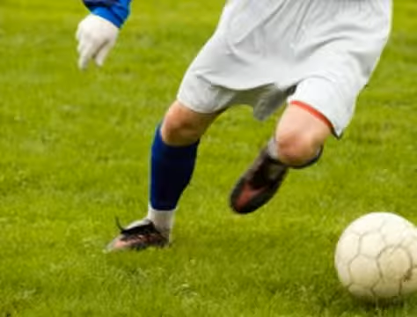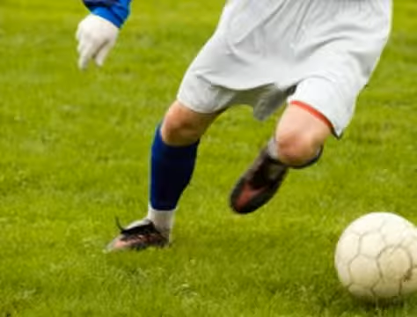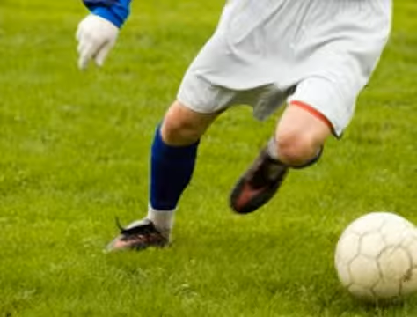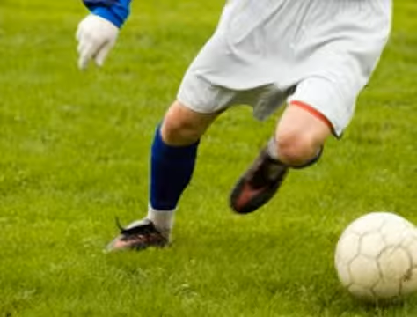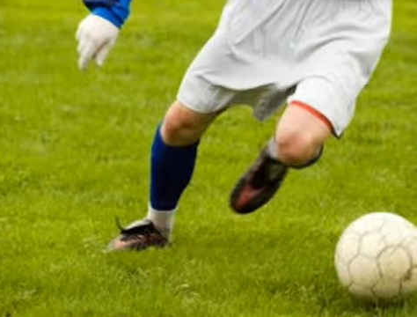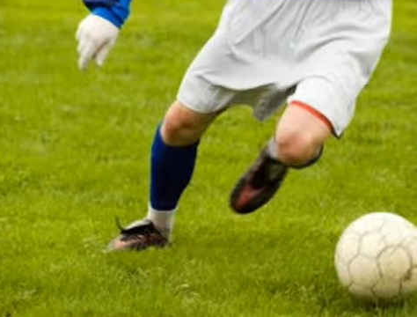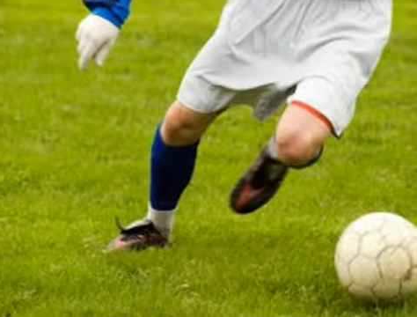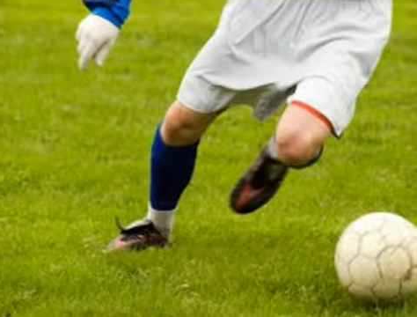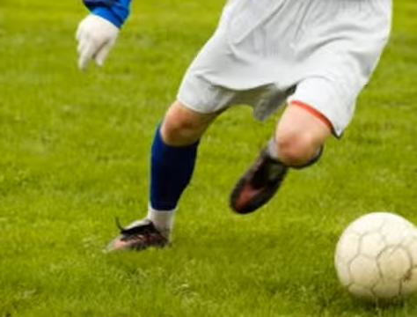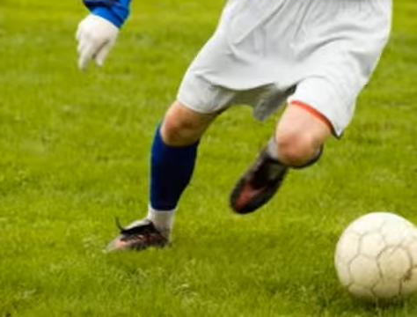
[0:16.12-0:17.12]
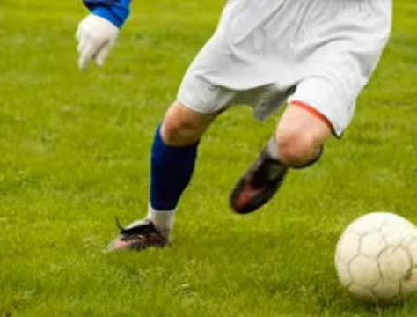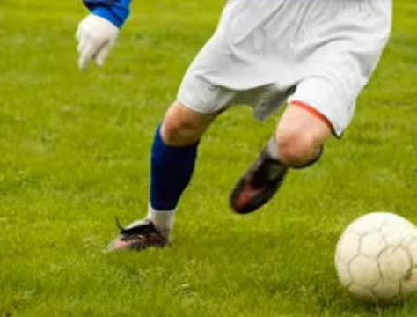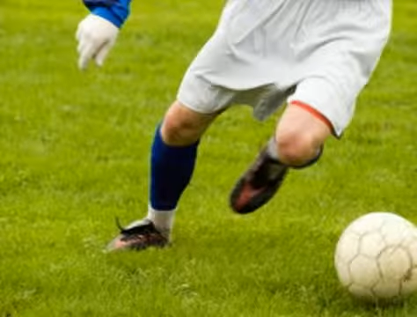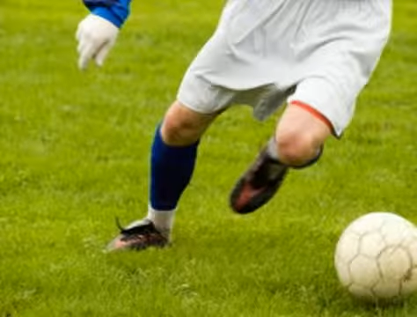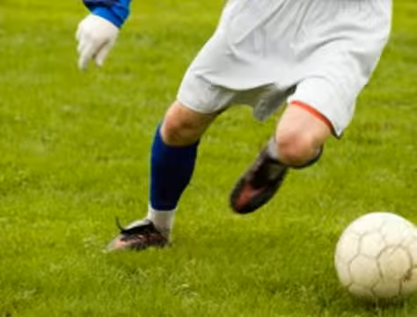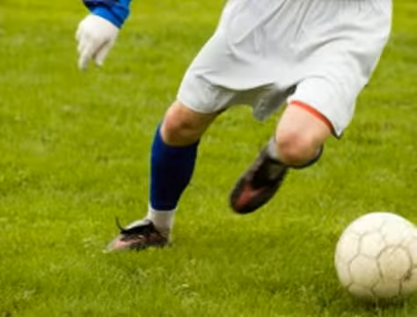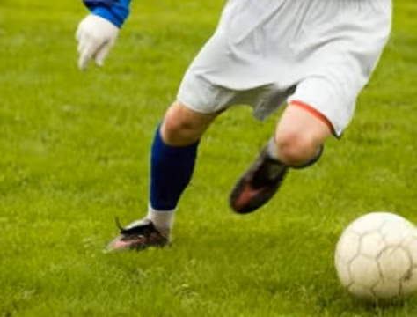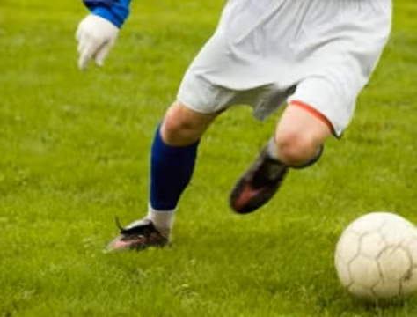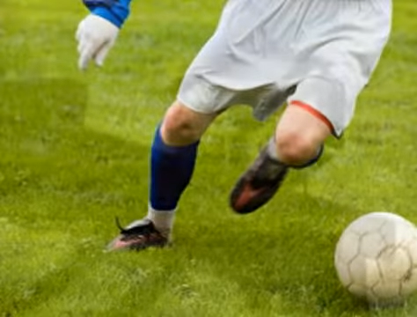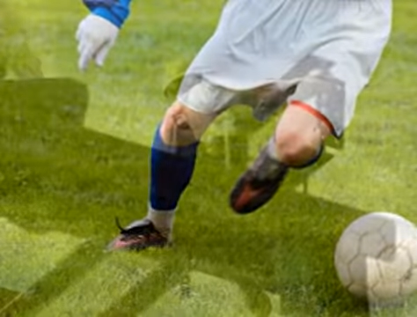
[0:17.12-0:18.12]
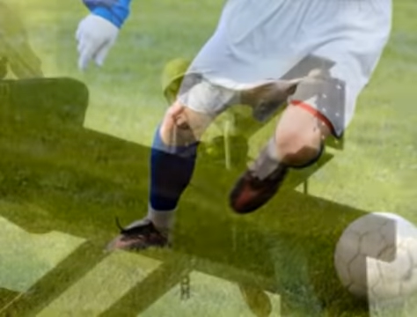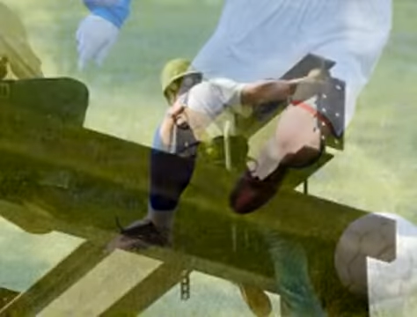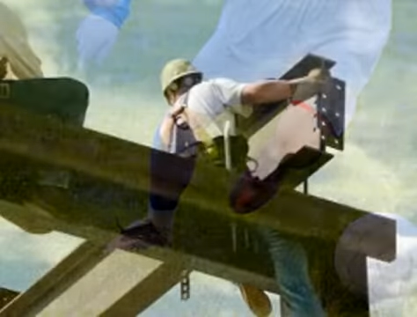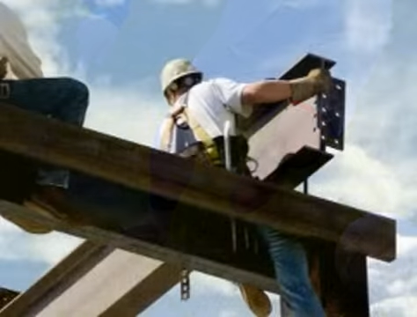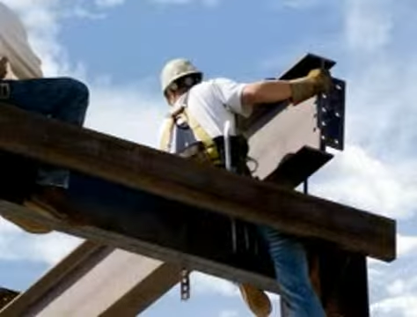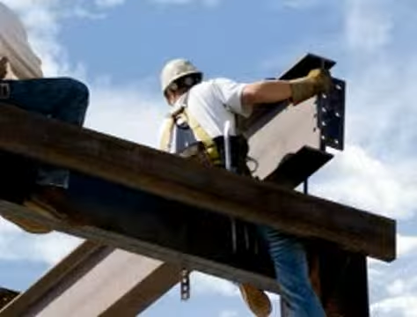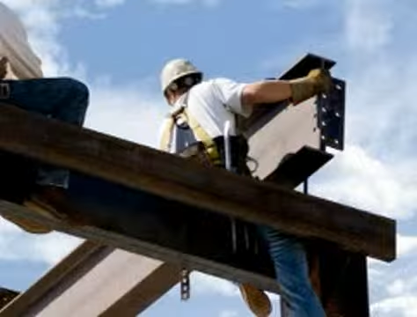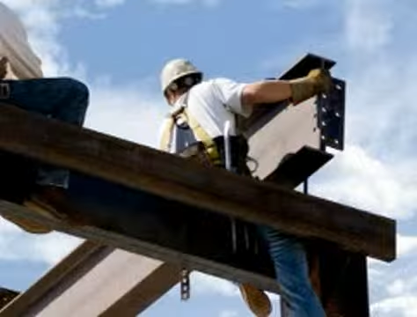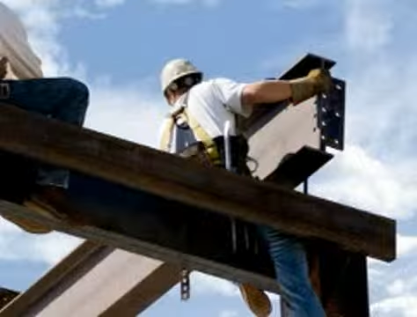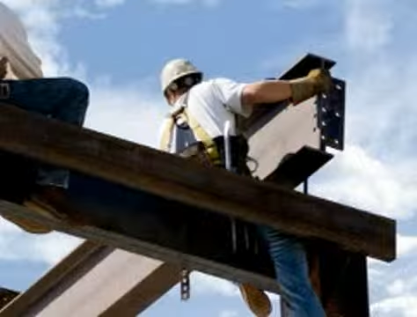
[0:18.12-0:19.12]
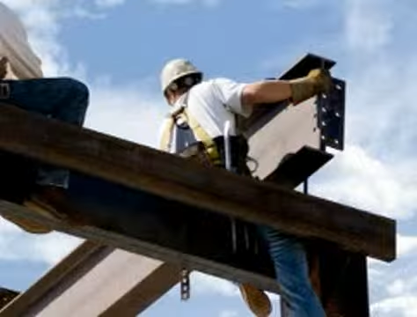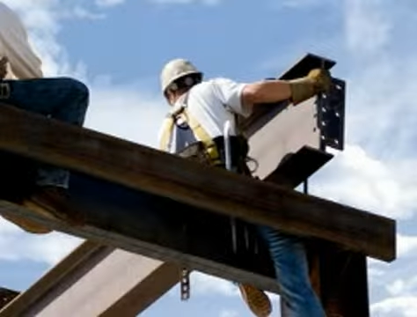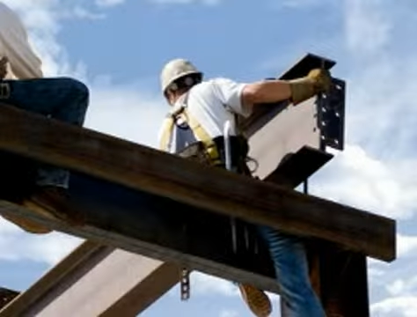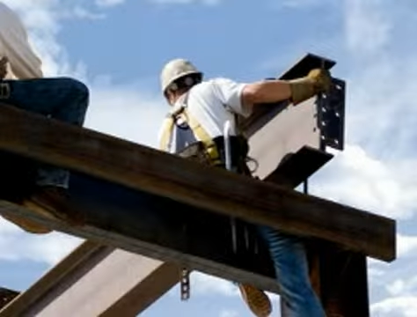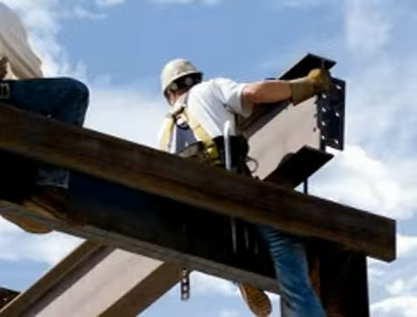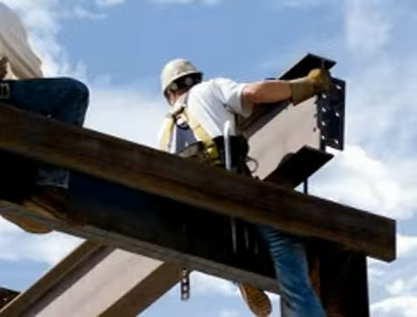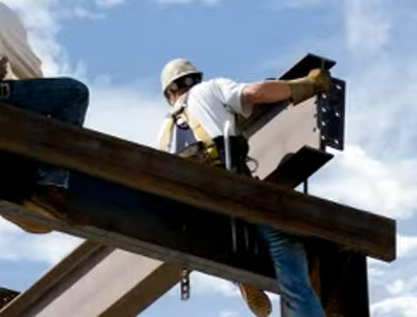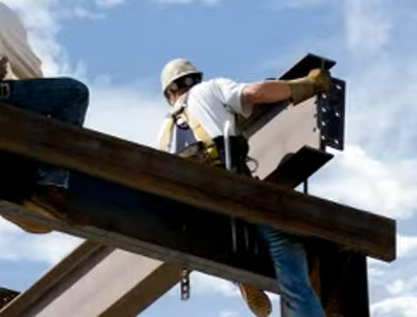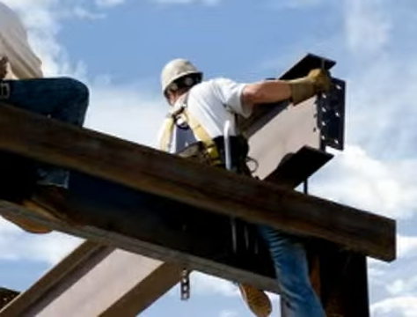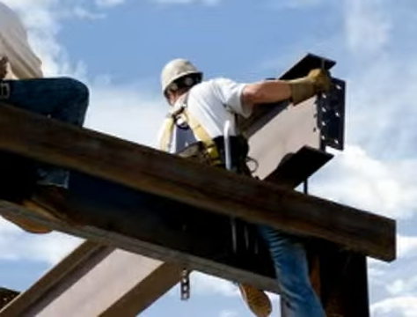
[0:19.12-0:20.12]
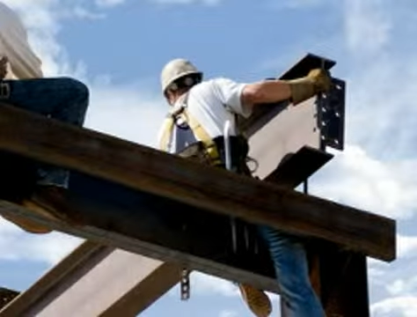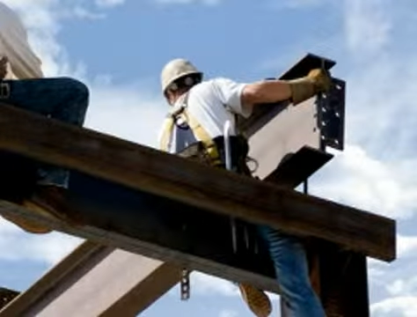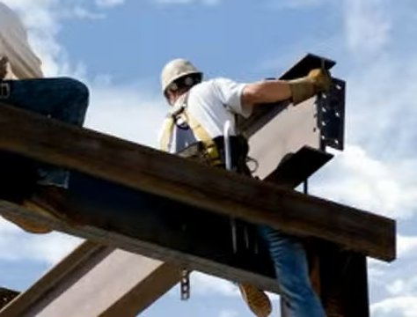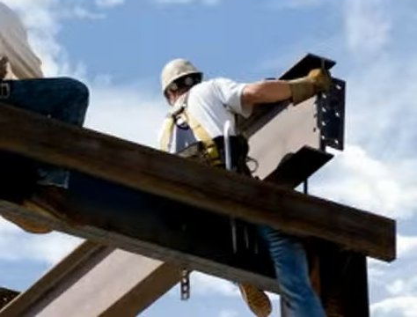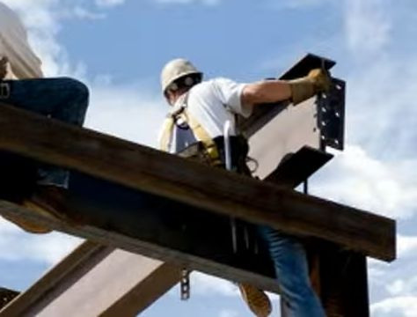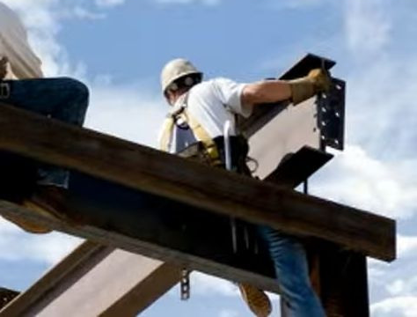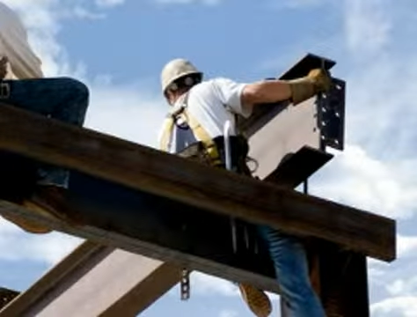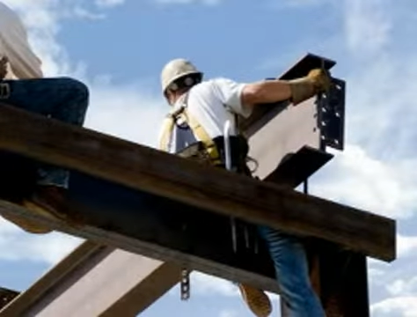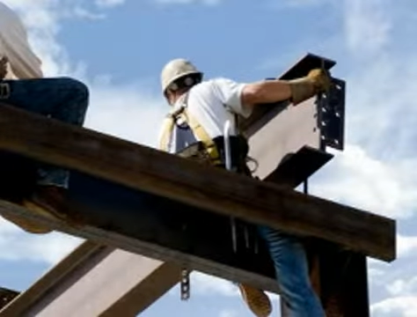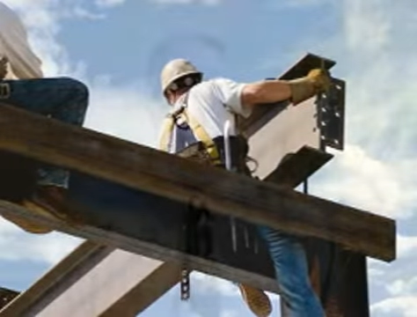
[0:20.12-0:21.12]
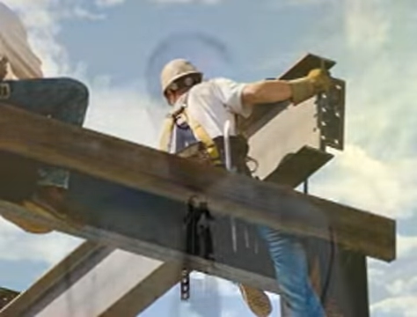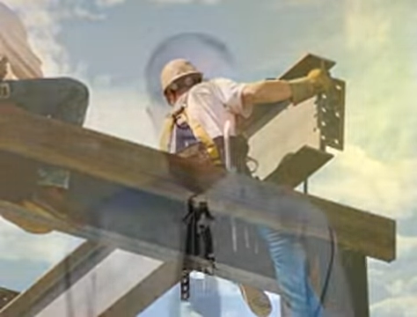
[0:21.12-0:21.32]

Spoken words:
[unreadable: no face in view]